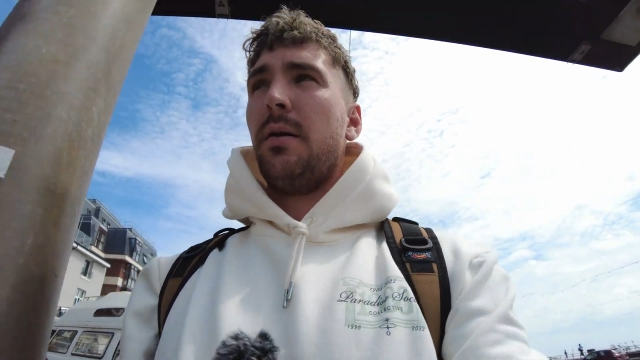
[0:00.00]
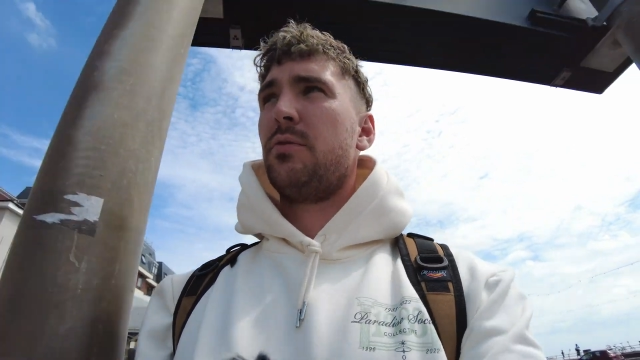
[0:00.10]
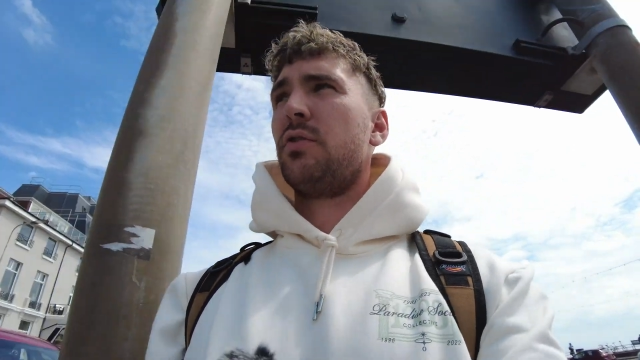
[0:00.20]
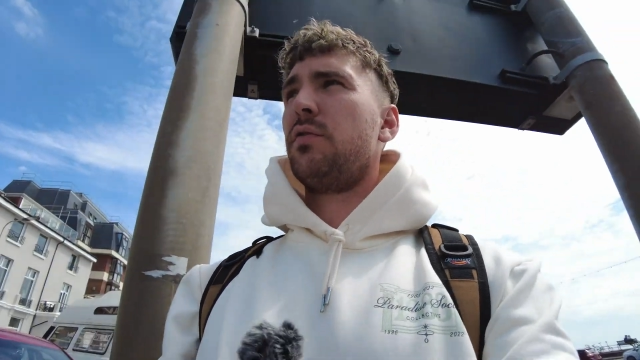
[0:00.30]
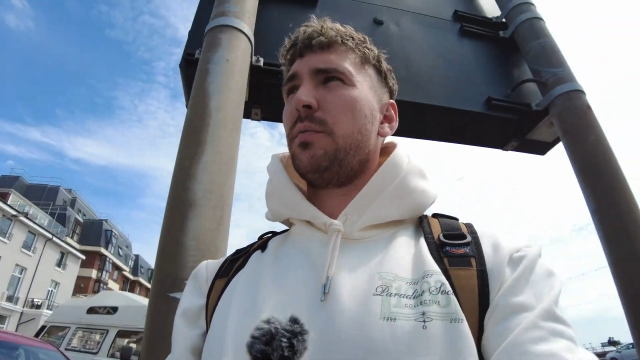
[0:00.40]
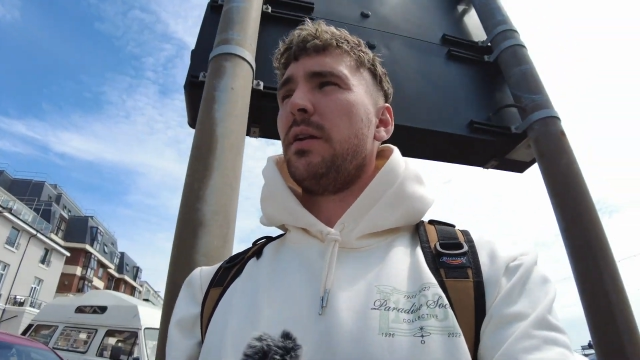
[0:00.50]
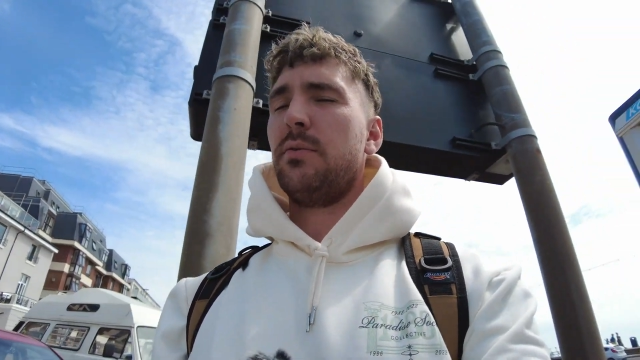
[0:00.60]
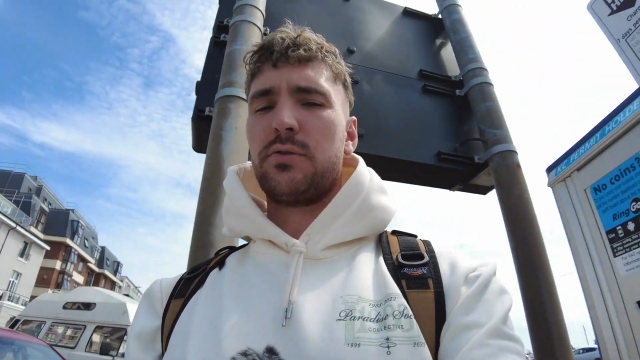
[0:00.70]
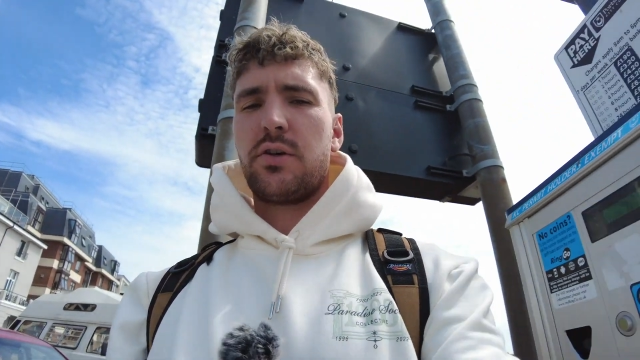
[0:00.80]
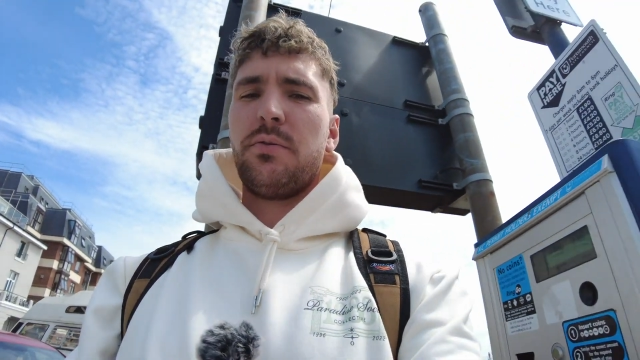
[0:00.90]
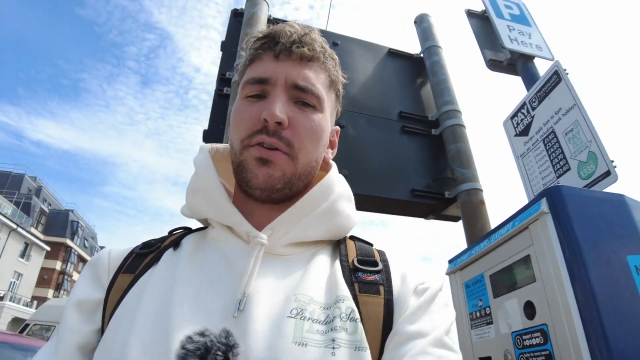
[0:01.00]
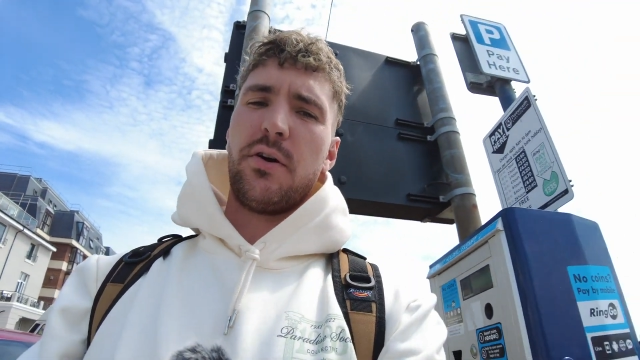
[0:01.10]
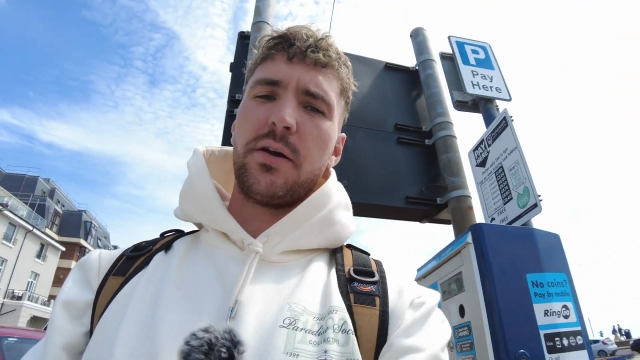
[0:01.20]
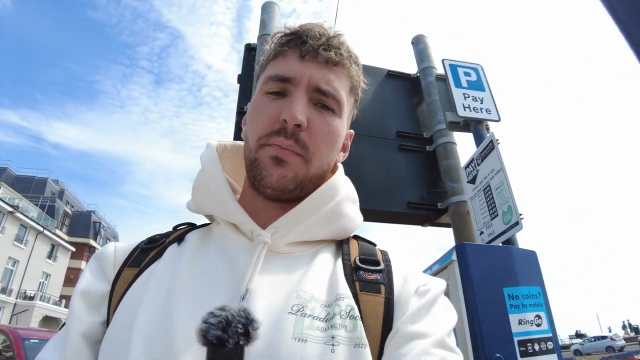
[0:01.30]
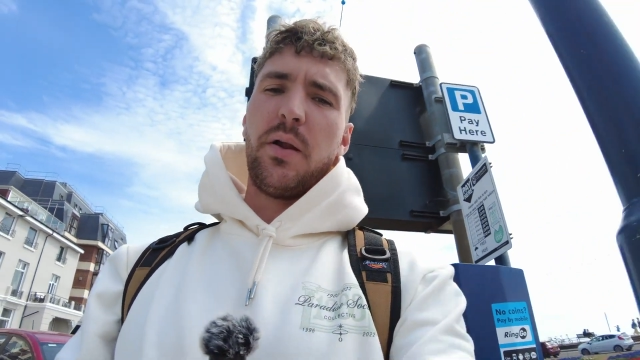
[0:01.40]
just from the little scooter
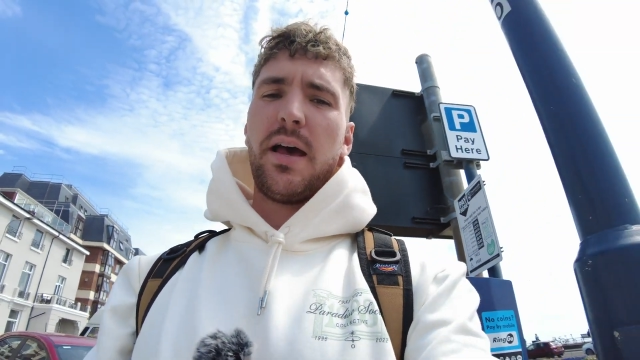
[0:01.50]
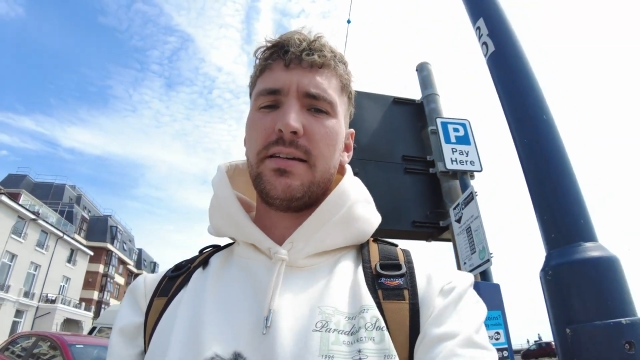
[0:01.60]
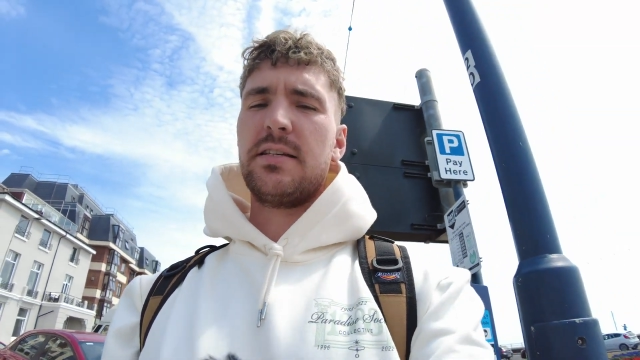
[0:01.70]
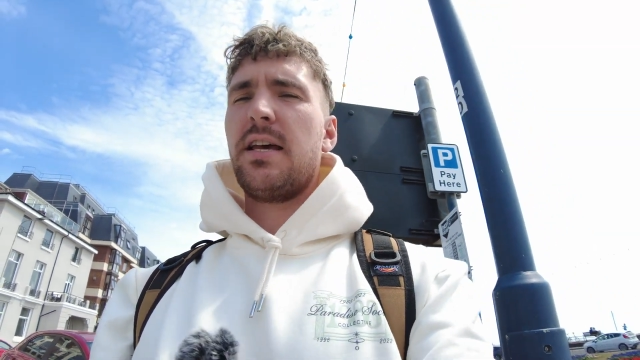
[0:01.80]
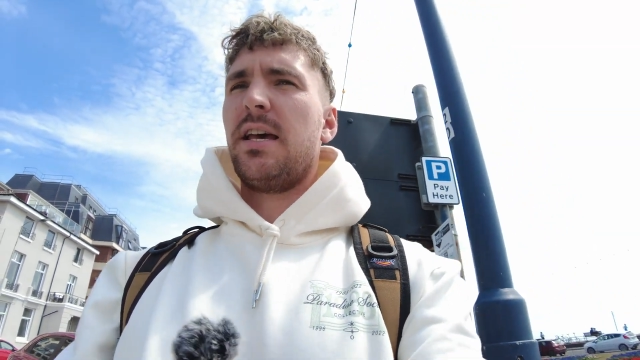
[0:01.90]
dock in place,